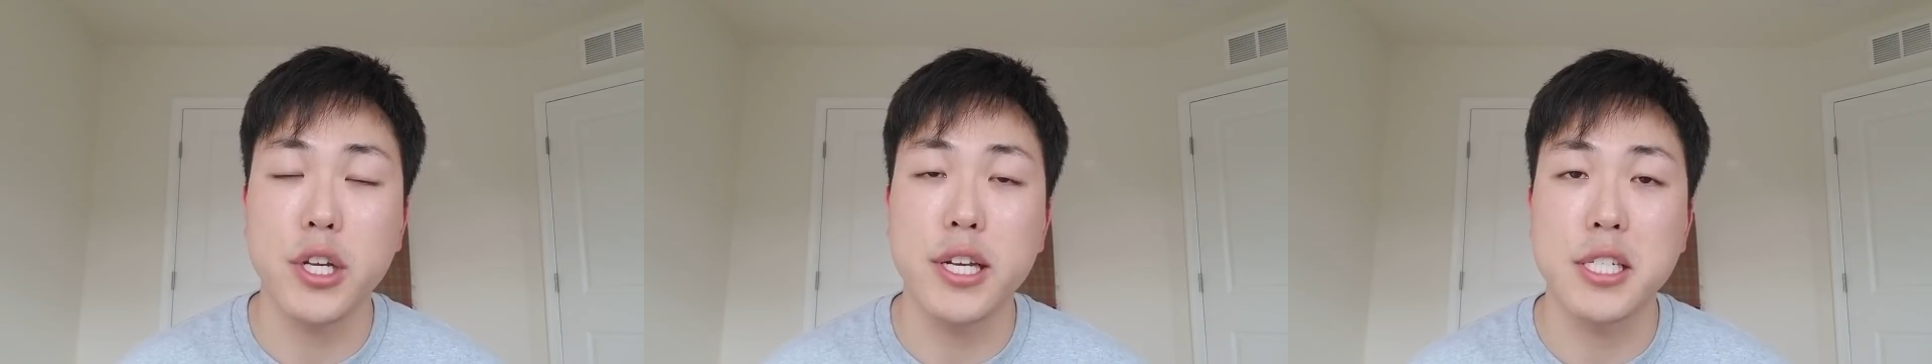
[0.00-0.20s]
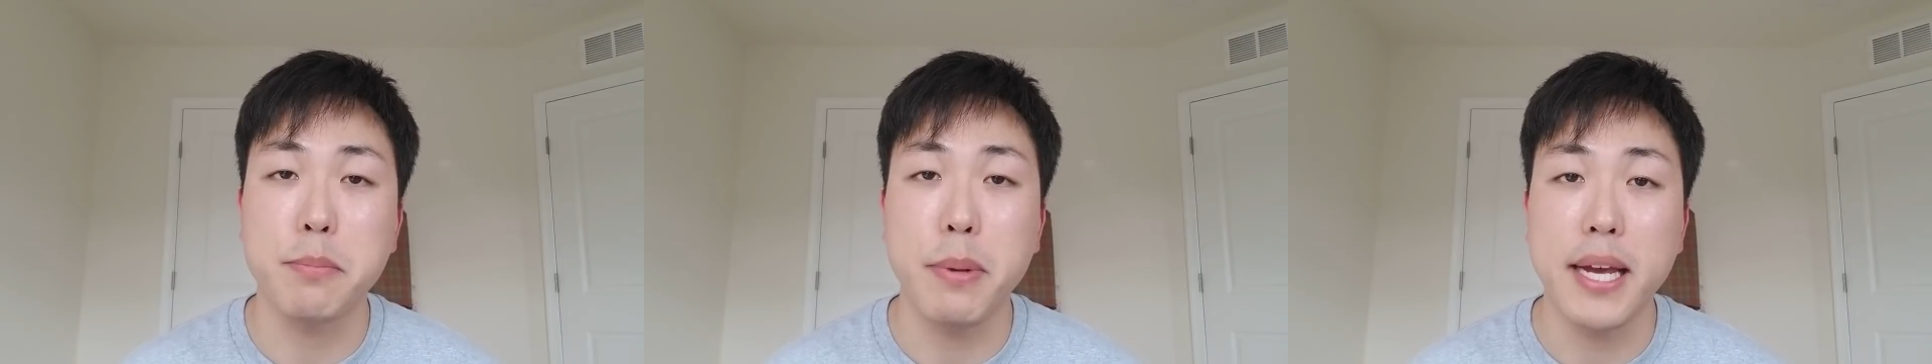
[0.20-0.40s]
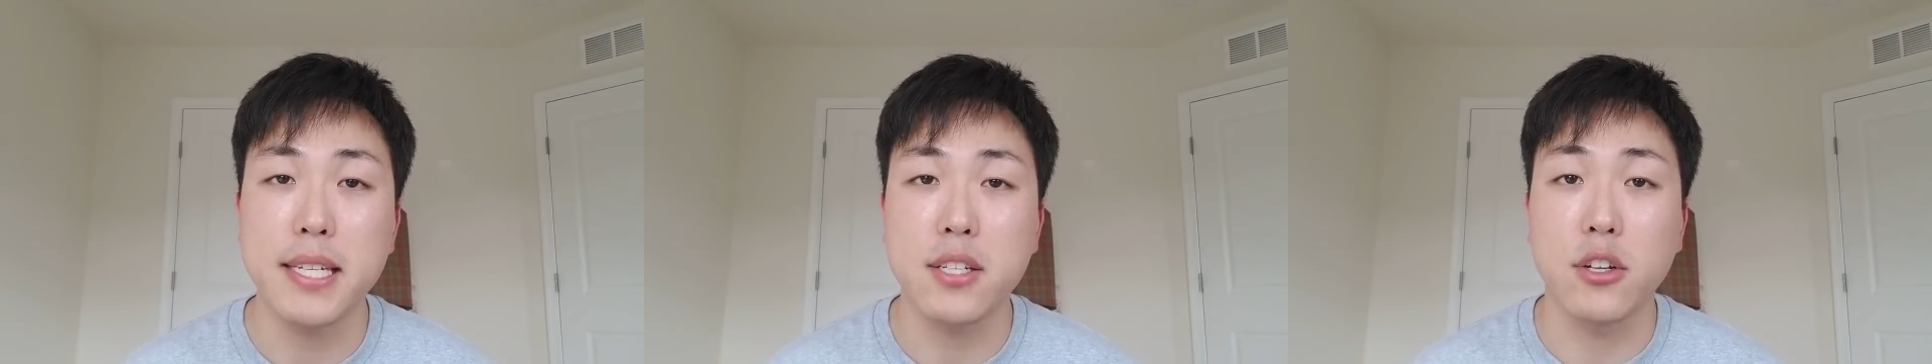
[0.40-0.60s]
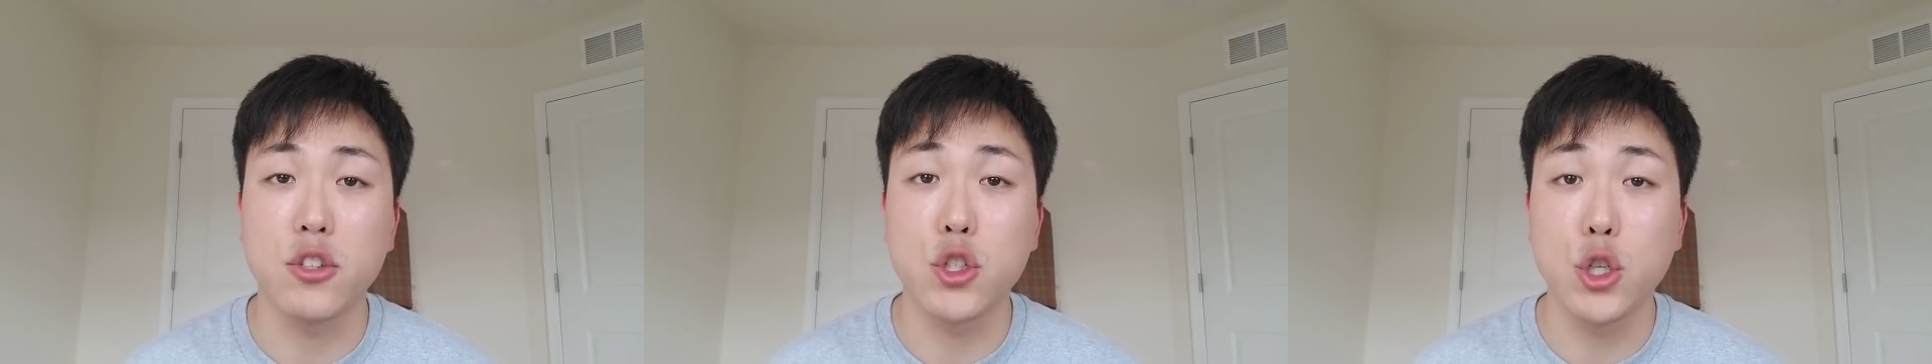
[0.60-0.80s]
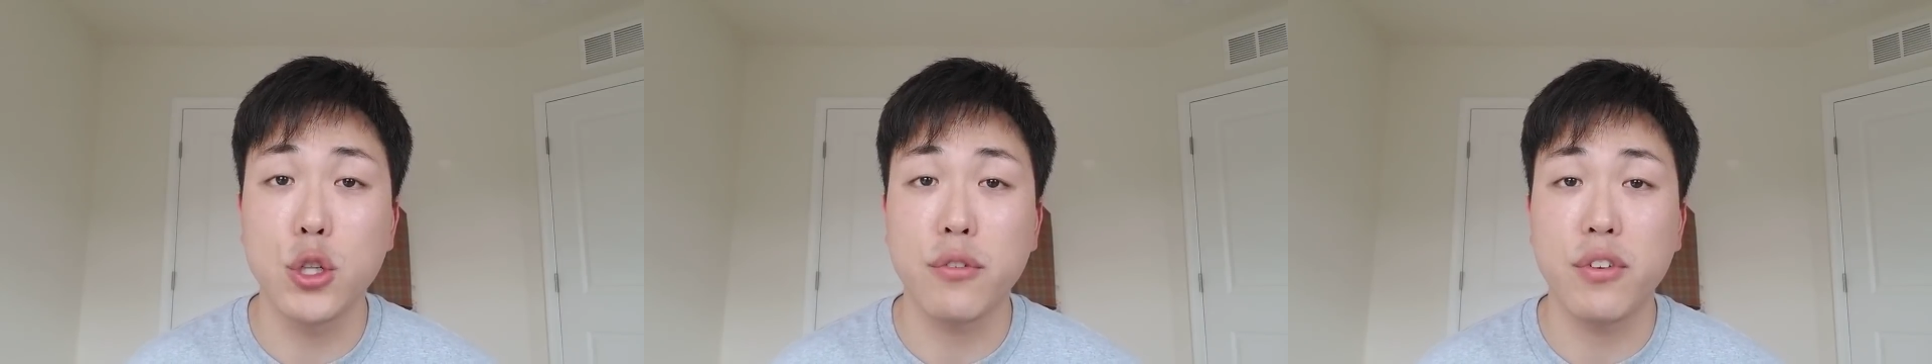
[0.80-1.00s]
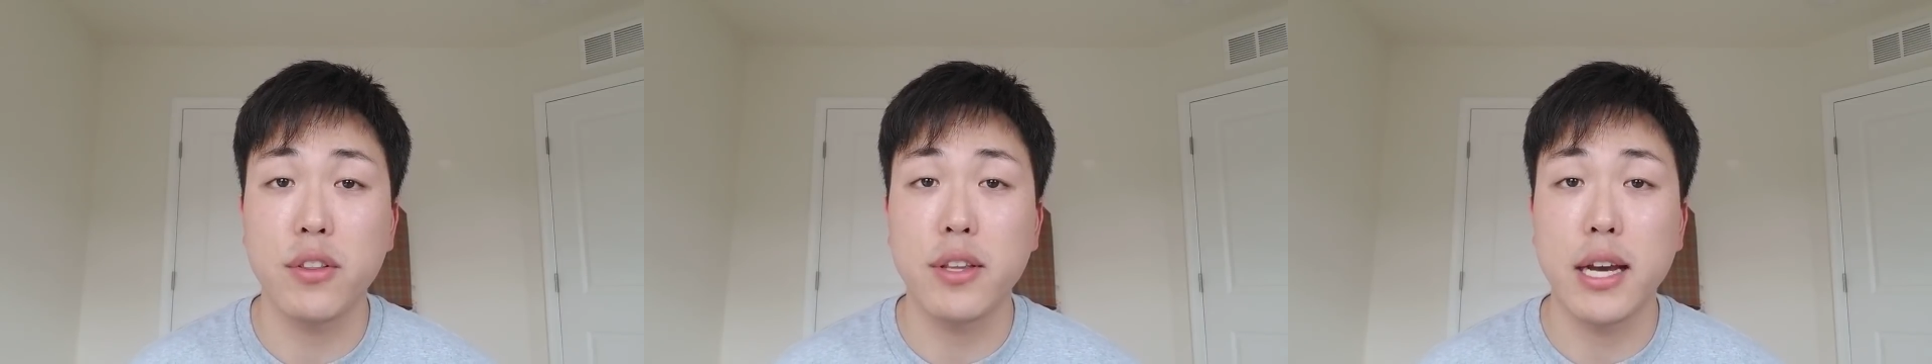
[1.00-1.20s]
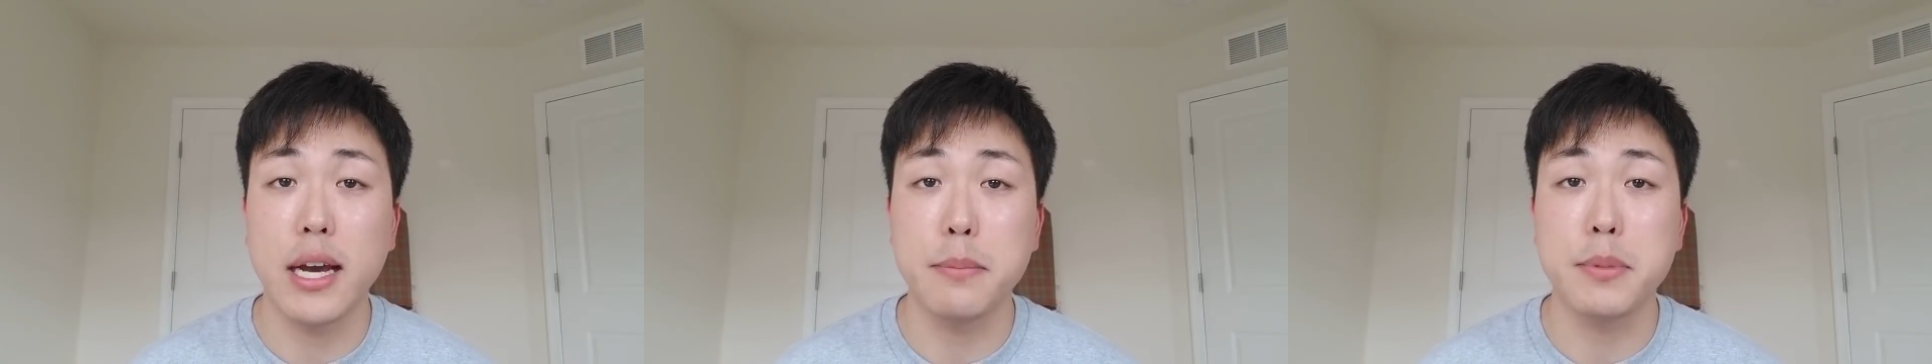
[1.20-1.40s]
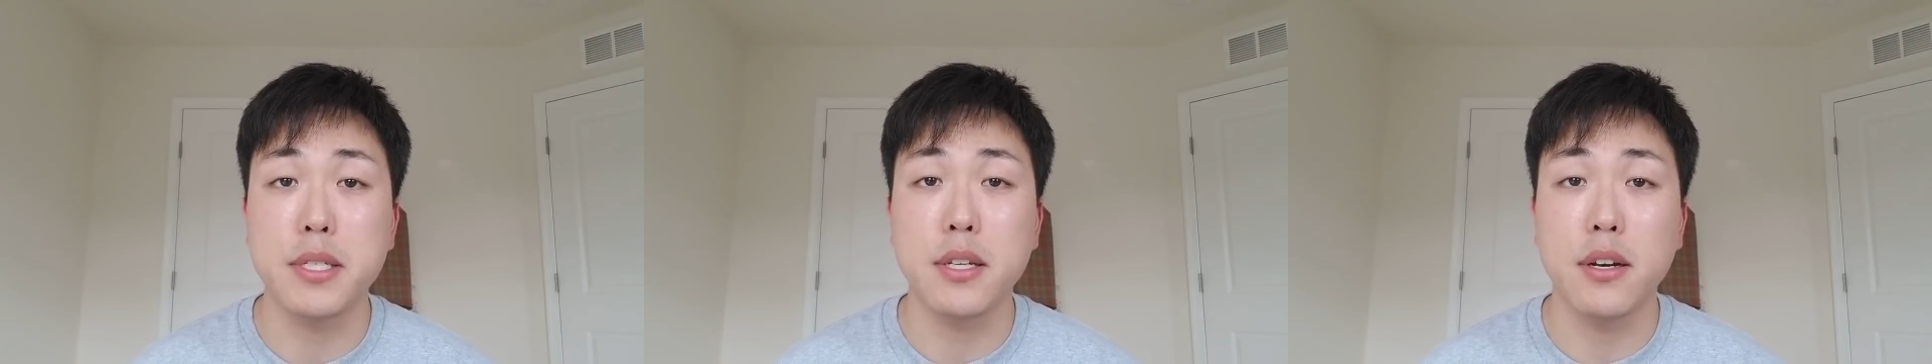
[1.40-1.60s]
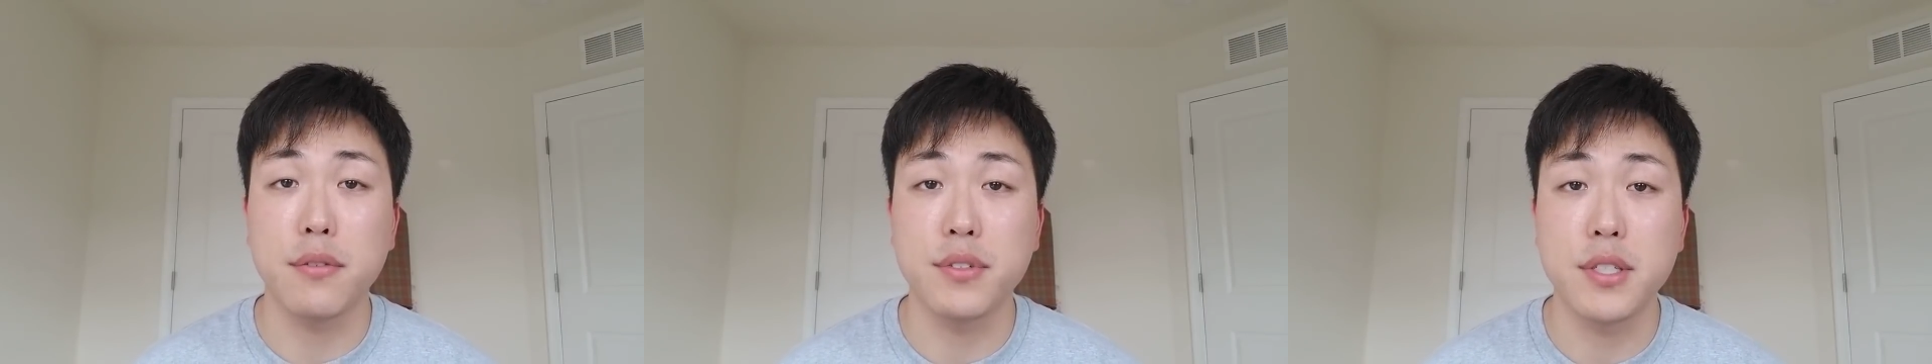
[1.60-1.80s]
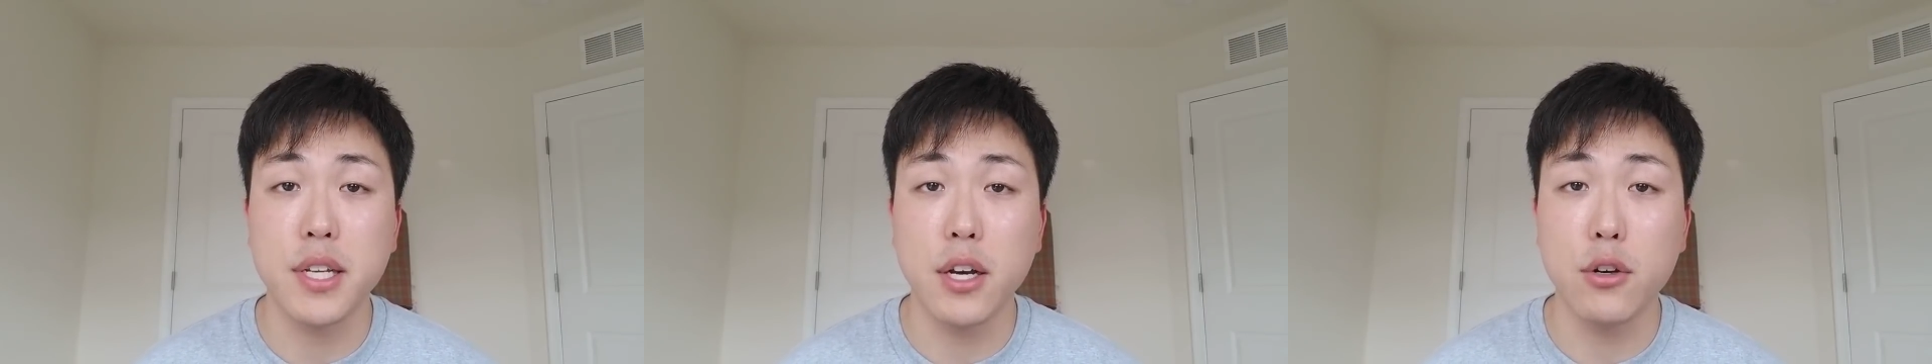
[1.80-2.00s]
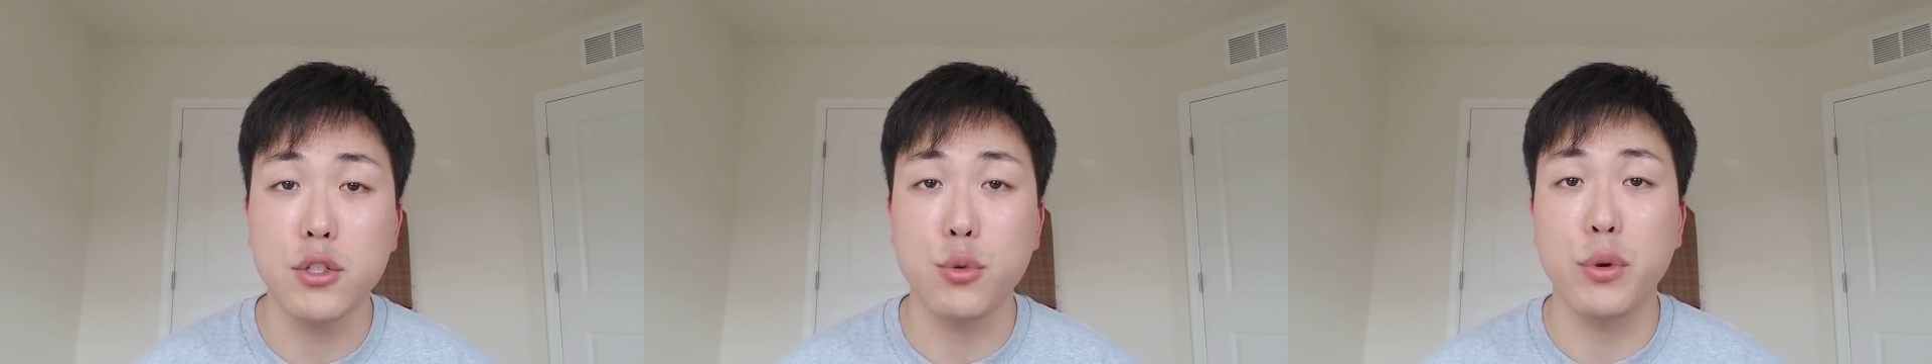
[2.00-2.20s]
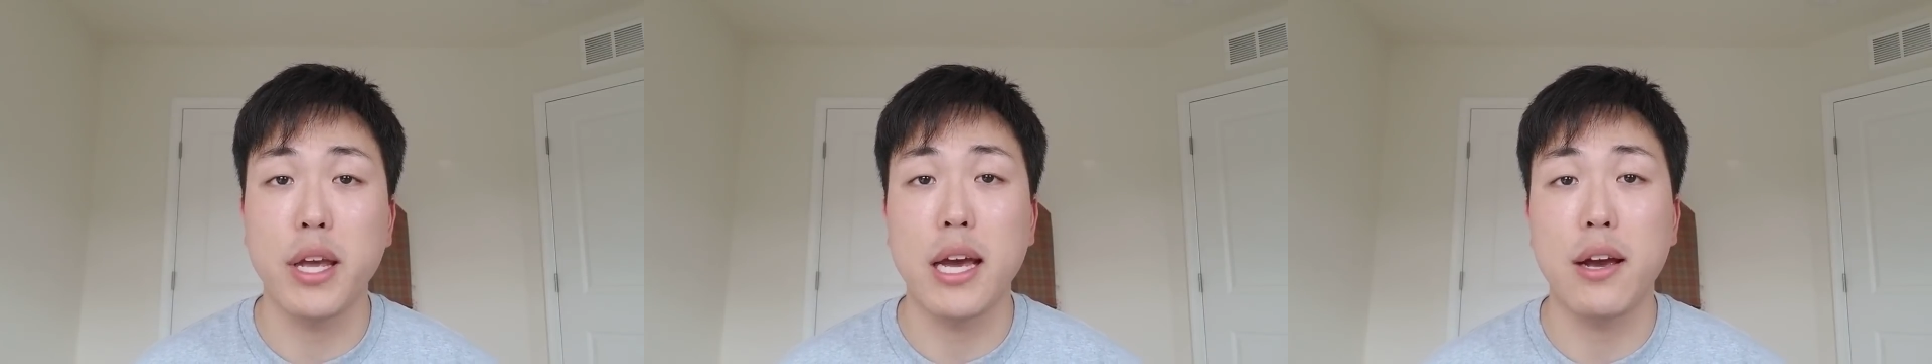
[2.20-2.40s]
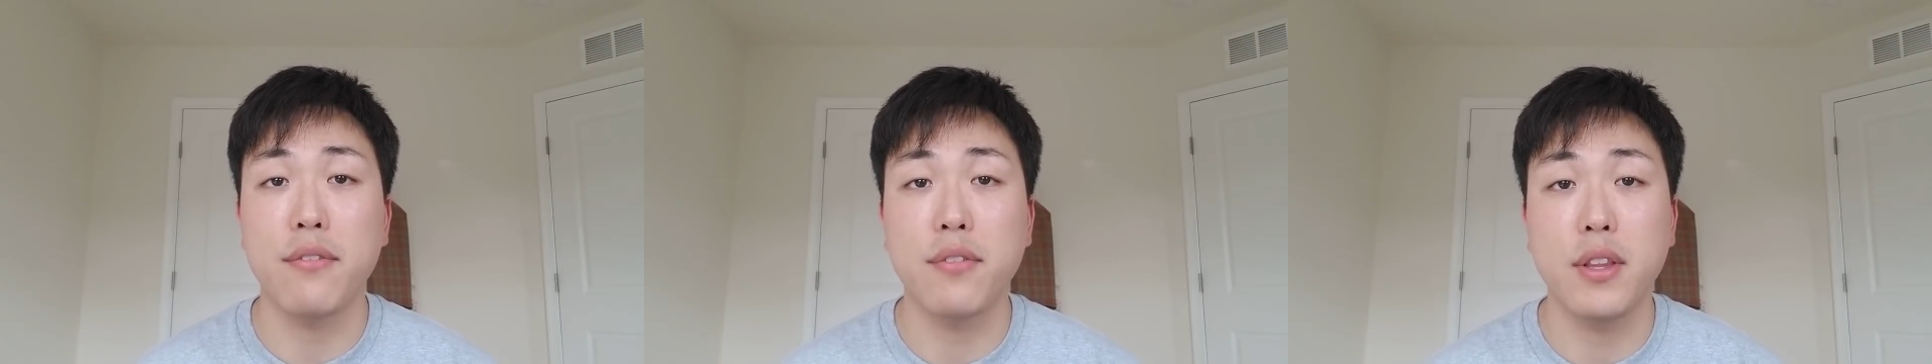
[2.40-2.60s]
is based on two different types of cells. We have